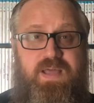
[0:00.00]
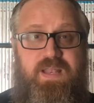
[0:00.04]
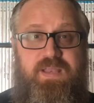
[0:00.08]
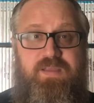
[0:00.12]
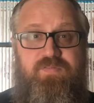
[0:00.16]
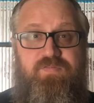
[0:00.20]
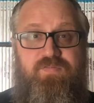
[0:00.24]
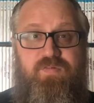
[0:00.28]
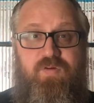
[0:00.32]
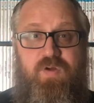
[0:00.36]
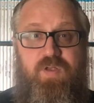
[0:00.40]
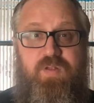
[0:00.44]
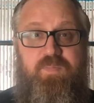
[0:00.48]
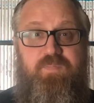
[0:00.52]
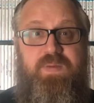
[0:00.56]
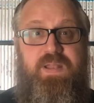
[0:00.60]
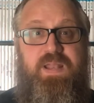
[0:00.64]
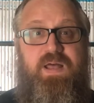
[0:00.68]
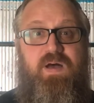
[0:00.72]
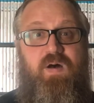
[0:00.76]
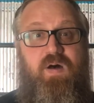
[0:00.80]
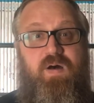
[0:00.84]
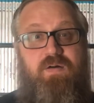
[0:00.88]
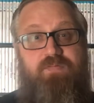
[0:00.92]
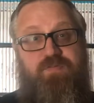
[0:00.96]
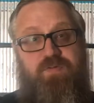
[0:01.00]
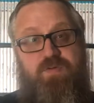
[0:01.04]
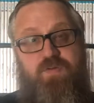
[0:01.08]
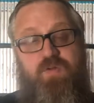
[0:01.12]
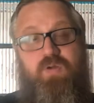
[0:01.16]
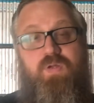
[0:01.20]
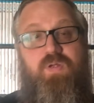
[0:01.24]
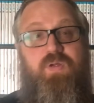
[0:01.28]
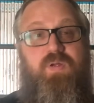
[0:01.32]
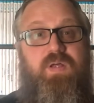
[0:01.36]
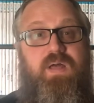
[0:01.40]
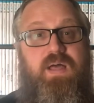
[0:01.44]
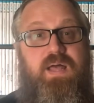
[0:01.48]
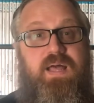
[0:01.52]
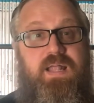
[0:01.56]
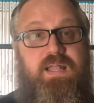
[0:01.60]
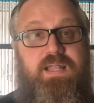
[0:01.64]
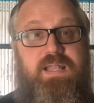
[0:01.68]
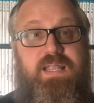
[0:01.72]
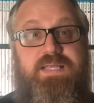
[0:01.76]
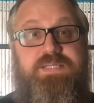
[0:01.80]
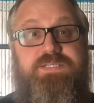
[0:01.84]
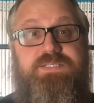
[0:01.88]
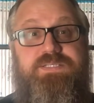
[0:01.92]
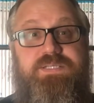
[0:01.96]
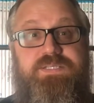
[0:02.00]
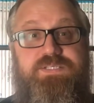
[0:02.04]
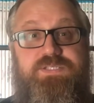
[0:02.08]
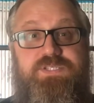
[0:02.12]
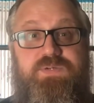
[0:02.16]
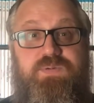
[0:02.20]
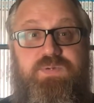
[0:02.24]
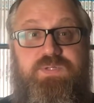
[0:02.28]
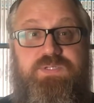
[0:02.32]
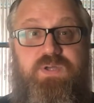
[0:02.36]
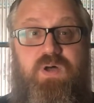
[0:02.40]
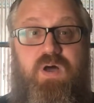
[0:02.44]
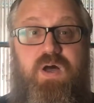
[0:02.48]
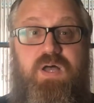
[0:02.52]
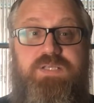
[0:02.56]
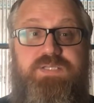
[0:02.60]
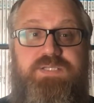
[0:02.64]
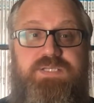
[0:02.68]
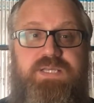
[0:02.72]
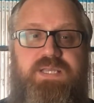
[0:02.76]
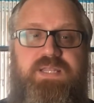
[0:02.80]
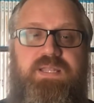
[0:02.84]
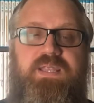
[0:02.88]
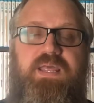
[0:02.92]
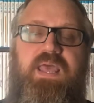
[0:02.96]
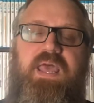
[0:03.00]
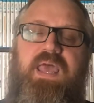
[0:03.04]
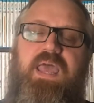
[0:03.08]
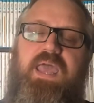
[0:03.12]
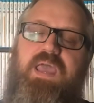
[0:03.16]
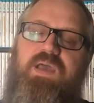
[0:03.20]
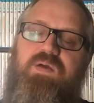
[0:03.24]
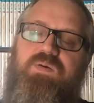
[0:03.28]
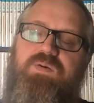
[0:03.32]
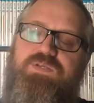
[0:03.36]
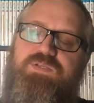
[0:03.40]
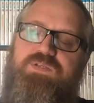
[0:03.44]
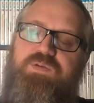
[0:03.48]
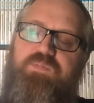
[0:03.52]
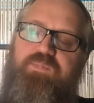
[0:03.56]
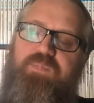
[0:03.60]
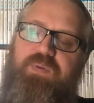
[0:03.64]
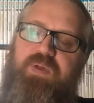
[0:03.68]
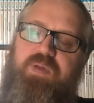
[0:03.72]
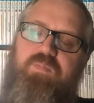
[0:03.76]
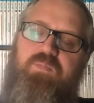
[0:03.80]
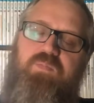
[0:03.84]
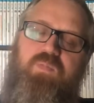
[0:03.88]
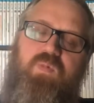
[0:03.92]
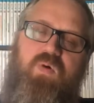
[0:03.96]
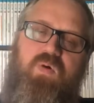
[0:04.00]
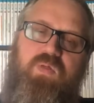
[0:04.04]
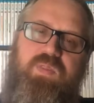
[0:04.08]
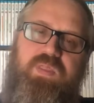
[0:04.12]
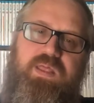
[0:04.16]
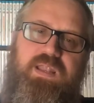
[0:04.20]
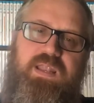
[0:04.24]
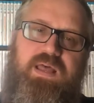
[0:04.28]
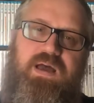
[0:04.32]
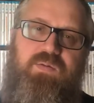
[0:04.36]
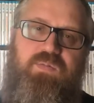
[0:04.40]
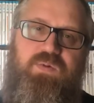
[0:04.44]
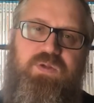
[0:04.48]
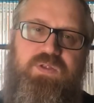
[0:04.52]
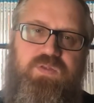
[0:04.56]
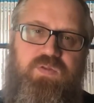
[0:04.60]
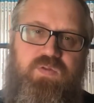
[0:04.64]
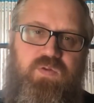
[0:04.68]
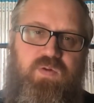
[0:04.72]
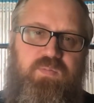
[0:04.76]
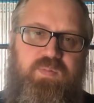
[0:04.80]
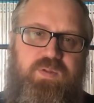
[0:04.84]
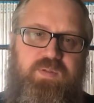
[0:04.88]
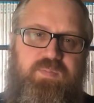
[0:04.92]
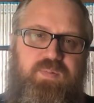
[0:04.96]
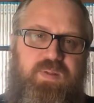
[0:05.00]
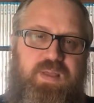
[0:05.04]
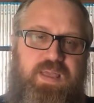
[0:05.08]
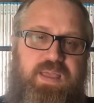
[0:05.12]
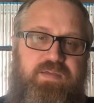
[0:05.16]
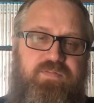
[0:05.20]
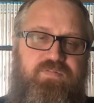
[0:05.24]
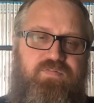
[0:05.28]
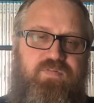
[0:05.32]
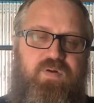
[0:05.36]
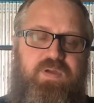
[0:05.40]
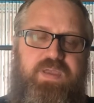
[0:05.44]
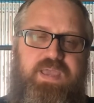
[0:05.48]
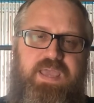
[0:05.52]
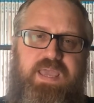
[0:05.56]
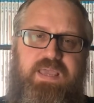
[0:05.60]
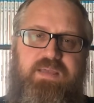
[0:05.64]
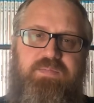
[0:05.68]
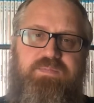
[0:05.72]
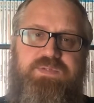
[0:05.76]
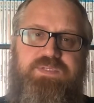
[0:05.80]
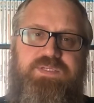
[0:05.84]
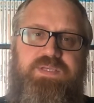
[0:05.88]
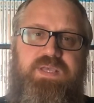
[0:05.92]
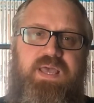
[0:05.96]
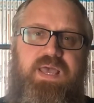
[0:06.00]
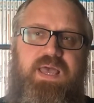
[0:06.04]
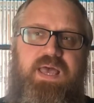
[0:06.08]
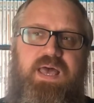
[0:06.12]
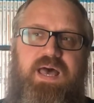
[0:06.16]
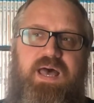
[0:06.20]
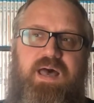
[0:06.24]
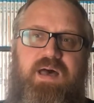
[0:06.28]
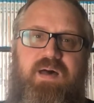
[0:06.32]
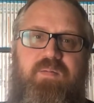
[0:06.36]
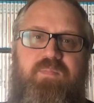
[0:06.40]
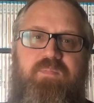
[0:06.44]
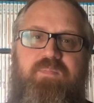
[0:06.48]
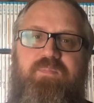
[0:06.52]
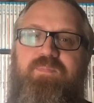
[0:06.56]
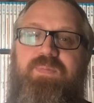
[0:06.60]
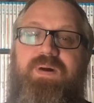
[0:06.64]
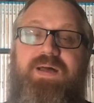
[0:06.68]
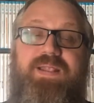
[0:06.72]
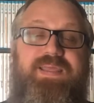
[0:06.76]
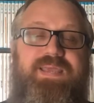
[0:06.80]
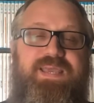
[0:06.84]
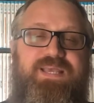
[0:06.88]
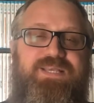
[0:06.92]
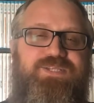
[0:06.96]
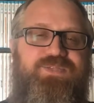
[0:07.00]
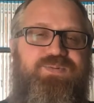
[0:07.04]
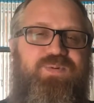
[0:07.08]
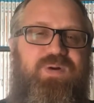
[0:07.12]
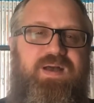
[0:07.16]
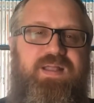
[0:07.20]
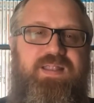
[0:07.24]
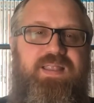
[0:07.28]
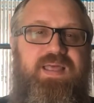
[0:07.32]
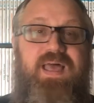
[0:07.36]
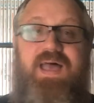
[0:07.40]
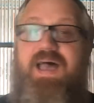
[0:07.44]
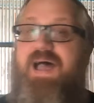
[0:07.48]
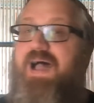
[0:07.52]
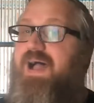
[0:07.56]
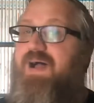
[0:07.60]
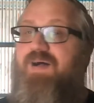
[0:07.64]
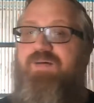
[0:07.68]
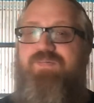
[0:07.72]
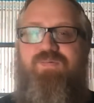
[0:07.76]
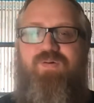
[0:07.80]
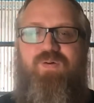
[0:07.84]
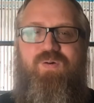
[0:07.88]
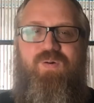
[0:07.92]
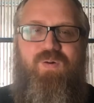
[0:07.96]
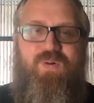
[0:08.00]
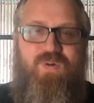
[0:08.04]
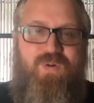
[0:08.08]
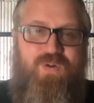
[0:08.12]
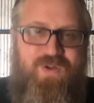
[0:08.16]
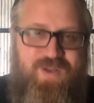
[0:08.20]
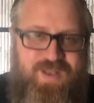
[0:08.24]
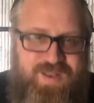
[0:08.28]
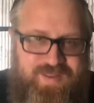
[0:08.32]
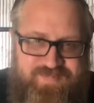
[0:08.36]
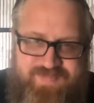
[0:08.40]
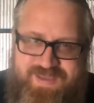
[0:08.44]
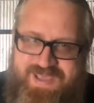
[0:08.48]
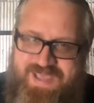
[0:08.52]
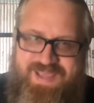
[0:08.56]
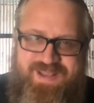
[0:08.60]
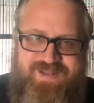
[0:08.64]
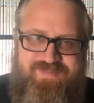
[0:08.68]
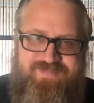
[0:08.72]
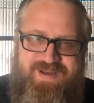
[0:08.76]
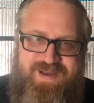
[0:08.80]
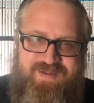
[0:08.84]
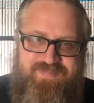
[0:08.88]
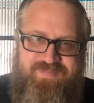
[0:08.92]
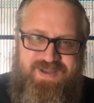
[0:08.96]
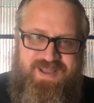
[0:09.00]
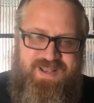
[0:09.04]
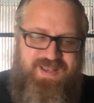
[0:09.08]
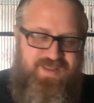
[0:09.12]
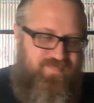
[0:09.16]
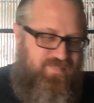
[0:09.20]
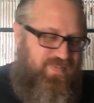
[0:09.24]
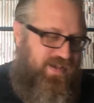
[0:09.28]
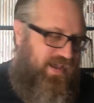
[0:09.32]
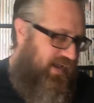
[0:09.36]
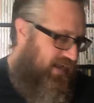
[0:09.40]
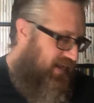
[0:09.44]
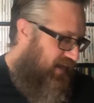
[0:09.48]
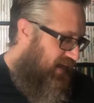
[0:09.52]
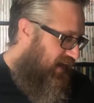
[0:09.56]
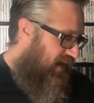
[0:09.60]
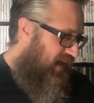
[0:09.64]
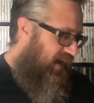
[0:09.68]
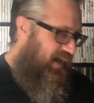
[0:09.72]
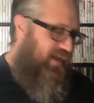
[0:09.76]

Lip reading: for it, but I offered her less than she was asking. It was a bit more than I would normally pay for games. But guess what? I've already made my money back. In